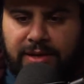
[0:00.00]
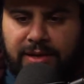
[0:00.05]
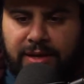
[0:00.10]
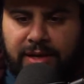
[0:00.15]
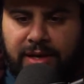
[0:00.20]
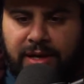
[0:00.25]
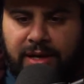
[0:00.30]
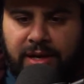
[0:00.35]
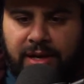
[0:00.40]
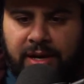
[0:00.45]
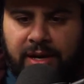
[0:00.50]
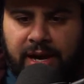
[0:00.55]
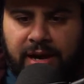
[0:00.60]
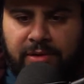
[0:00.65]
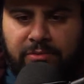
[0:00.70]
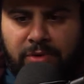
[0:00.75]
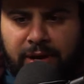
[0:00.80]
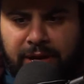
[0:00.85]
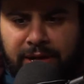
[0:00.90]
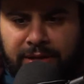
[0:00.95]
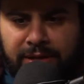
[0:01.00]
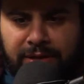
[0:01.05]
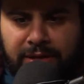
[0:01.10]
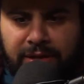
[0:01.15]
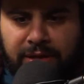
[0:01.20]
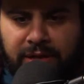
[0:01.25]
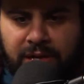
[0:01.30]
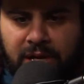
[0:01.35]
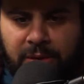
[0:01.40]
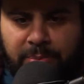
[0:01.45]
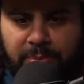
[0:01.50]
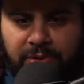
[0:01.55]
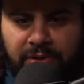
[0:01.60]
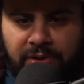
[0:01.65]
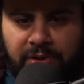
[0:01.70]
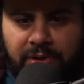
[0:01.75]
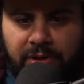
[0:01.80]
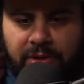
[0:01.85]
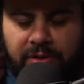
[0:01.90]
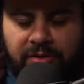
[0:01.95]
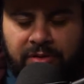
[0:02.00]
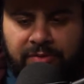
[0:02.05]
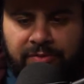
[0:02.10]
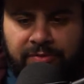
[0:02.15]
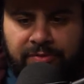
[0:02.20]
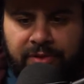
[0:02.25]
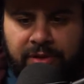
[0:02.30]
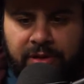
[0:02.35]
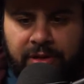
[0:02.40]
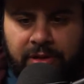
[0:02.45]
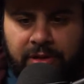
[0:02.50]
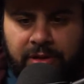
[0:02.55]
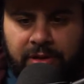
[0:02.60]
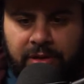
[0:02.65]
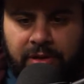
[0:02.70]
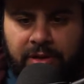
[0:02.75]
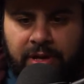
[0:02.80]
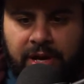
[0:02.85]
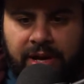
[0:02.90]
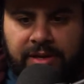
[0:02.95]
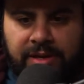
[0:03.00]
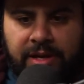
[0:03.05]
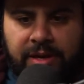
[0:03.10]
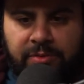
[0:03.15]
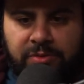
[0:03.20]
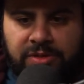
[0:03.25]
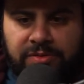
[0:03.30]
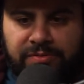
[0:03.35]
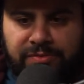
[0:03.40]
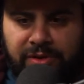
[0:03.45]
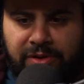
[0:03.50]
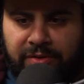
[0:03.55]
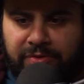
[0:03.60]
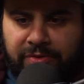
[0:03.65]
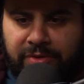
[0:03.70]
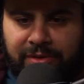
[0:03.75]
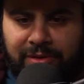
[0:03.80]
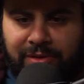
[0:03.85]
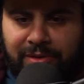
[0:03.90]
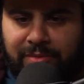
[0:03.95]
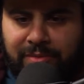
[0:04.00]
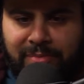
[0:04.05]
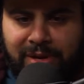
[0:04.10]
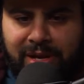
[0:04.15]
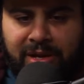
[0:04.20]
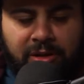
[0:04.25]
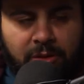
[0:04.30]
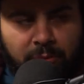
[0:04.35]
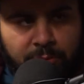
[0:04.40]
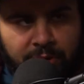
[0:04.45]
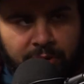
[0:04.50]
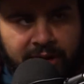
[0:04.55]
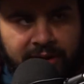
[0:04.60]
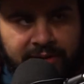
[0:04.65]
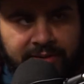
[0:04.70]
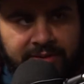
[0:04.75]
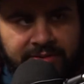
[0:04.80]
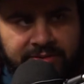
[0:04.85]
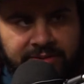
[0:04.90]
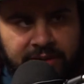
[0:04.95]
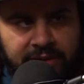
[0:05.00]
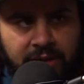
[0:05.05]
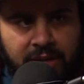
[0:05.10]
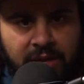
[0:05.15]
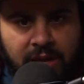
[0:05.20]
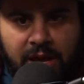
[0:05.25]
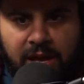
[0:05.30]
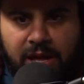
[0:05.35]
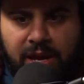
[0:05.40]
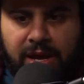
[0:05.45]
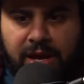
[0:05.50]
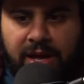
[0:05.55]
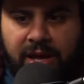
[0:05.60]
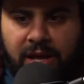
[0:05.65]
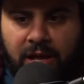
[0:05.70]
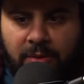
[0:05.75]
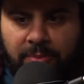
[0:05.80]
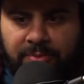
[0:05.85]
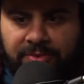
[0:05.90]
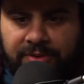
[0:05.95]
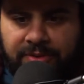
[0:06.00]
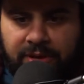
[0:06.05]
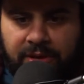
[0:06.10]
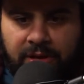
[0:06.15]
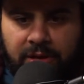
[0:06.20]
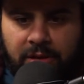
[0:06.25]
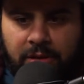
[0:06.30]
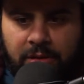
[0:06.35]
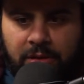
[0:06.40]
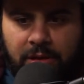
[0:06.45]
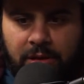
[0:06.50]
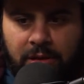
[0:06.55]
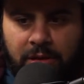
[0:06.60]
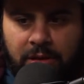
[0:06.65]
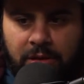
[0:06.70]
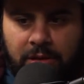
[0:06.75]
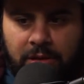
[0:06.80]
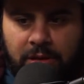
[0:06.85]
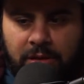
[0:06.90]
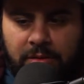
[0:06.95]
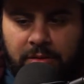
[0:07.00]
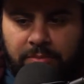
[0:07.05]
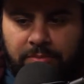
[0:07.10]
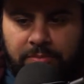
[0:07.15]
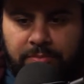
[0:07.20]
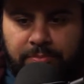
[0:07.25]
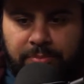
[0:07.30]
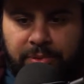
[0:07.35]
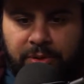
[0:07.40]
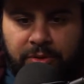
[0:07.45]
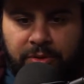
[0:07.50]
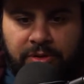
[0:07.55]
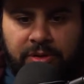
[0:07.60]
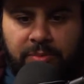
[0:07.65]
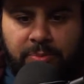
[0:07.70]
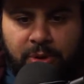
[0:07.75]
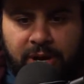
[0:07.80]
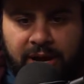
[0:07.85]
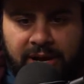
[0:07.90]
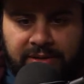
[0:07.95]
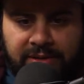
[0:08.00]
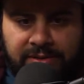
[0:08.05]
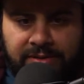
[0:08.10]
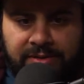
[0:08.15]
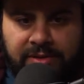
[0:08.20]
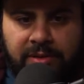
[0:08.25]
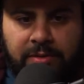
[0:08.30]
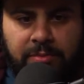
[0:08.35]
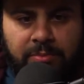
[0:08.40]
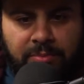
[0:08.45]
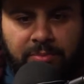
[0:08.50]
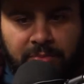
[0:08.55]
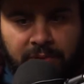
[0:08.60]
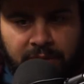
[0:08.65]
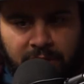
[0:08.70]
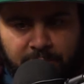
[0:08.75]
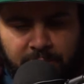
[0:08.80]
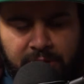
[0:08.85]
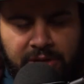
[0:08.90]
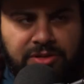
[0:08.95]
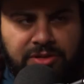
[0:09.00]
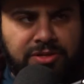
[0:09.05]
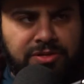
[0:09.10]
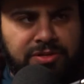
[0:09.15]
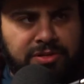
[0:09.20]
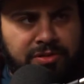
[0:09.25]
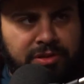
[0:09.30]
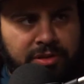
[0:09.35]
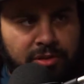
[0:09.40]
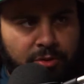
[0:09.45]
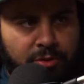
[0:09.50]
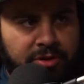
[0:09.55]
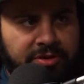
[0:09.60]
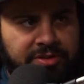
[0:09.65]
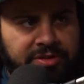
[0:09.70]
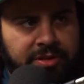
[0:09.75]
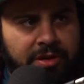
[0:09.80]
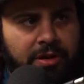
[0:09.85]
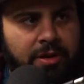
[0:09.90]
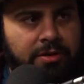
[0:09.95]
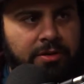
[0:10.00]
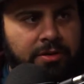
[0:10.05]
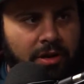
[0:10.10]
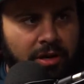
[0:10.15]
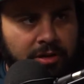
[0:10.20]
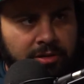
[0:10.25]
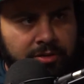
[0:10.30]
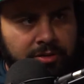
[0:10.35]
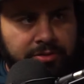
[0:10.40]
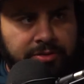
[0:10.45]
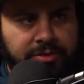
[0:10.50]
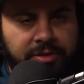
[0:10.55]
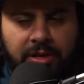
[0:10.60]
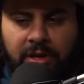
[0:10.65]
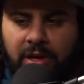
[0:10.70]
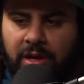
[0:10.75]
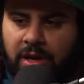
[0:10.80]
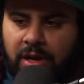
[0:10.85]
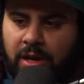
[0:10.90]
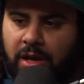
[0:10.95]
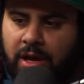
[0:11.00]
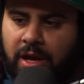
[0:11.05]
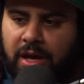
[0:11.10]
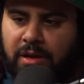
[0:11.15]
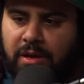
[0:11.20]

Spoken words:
And I ran a couple of, I was involved with a medical practice, and I helped build the practice to get patients in the door to see our doctors.